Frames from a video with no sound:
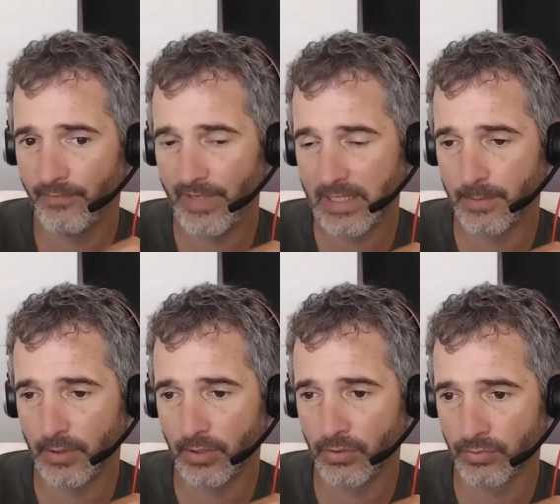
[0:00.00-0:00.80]

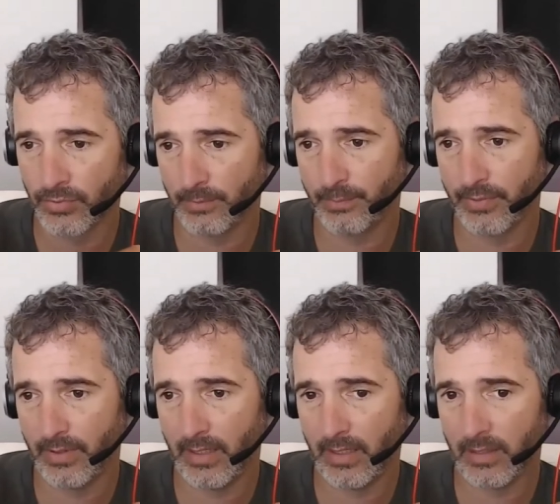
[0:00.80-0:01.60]
Facebook group,
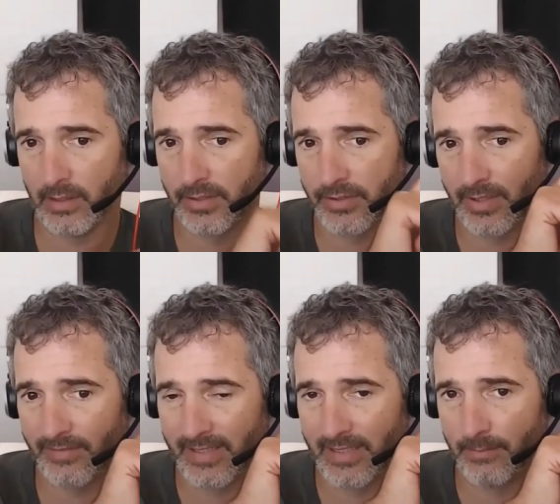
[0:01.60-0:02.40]
and I'll also have
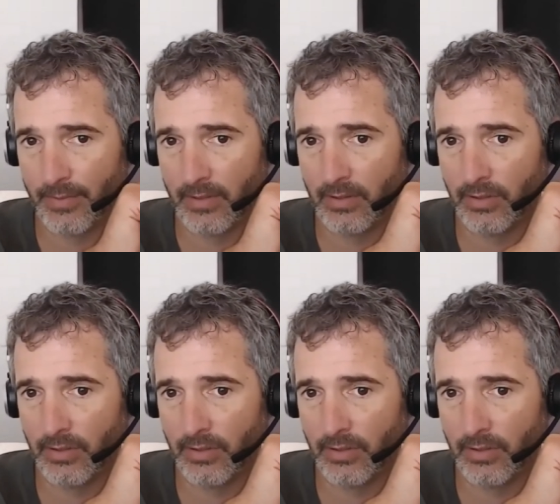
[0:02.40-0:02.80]
a separate